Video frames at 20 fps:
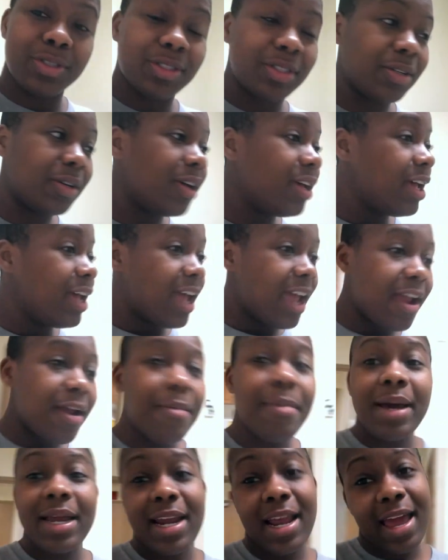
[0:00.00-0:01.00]
So
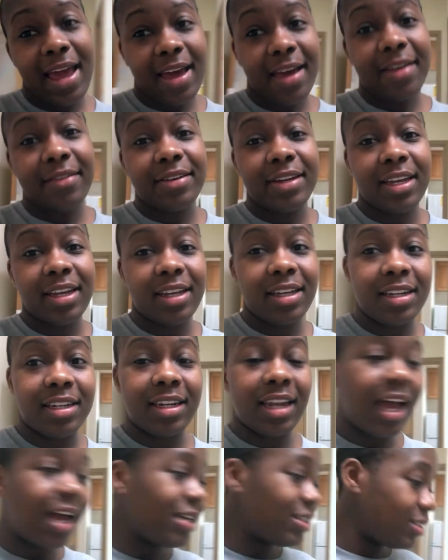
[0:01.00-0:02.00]
everybody have their
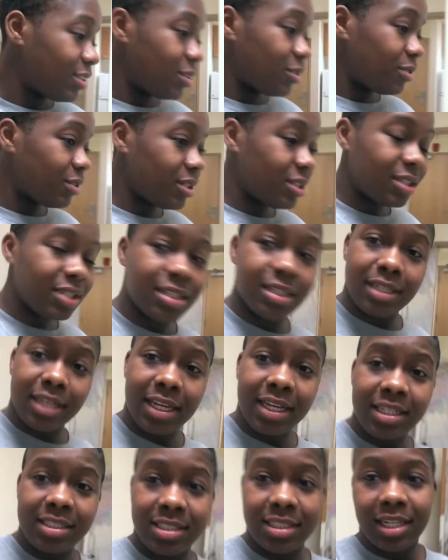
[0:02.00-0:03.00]
not so good
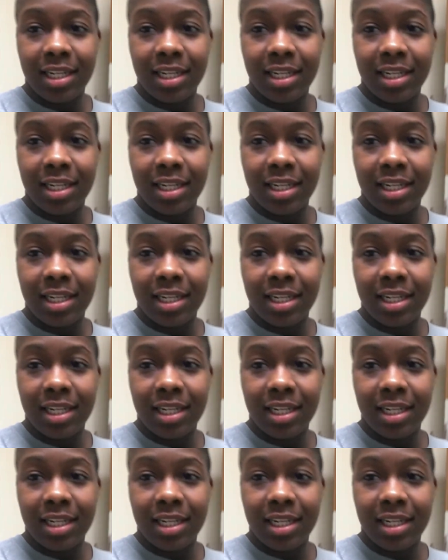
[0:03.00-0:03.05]
days.